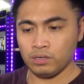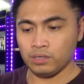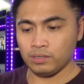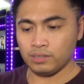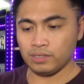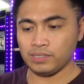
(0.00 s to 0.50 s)

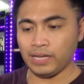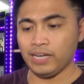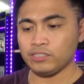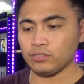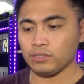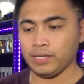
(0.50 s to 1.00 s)
this is
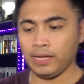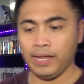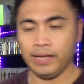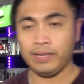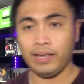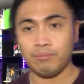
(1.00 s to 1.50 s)
actually
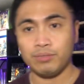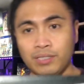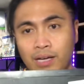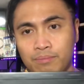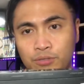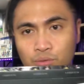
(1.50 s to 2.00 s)
a
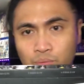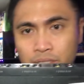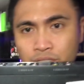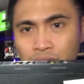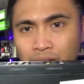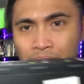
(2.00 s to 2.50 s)
GameStop
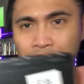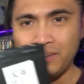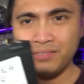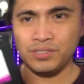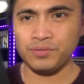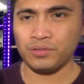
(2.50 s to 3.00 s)
switcher. I found
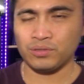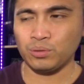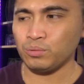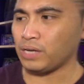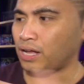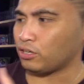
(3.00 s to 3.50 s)
this for
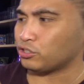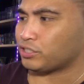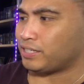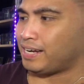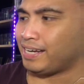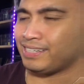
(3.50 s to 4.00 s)

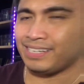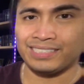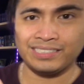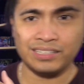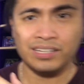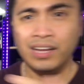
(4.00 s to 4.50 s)
$2.99.